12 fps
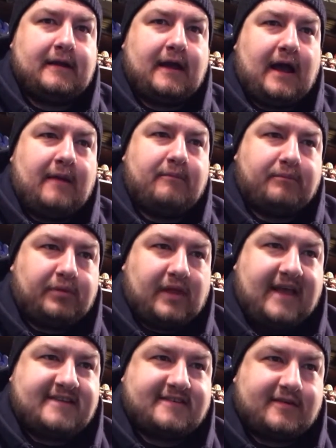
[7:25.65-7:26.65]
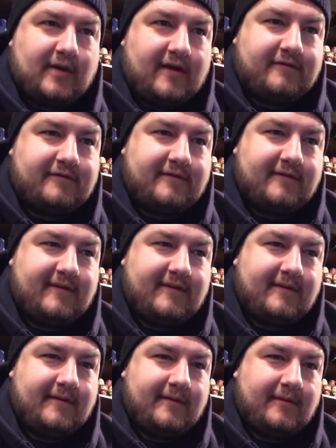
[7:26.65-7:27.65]
I'm blessed to have
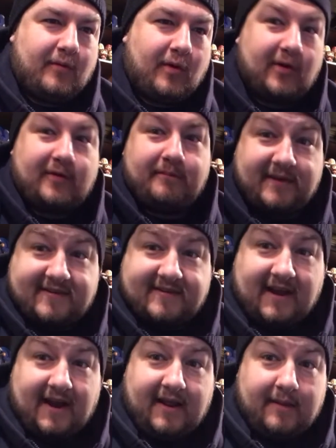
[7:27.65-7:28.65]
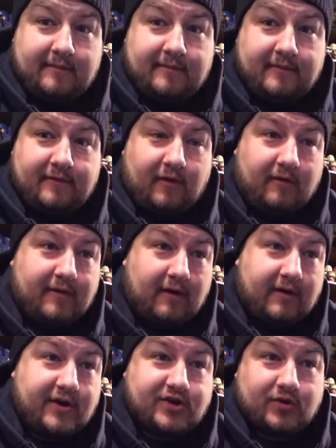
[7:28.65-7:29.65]
worked beside him for a
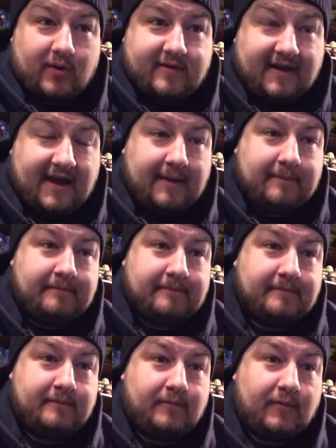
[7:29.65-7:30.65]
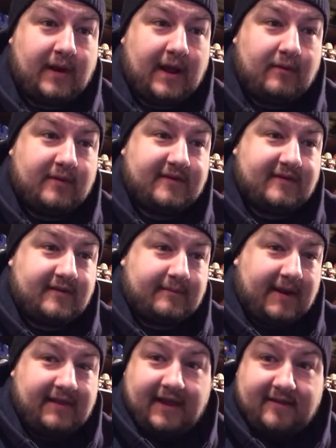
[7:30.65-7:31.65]
very short time when I was in
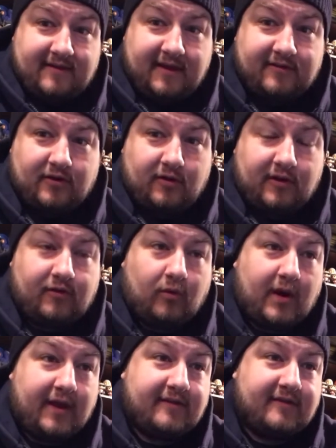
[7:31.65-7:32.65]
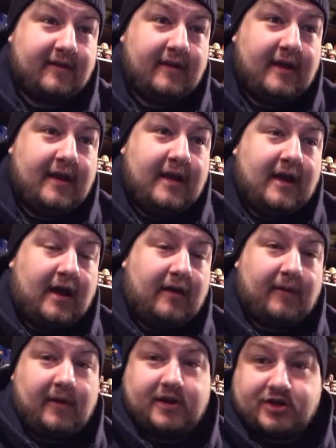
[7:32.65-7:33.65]
my late teens, early 20s.
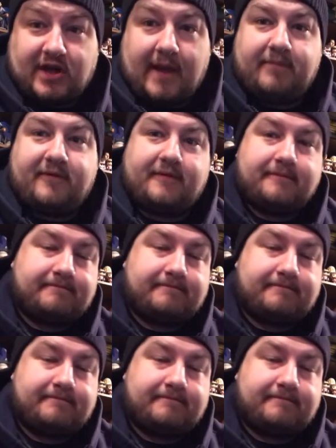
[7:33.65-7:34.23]
Really shaped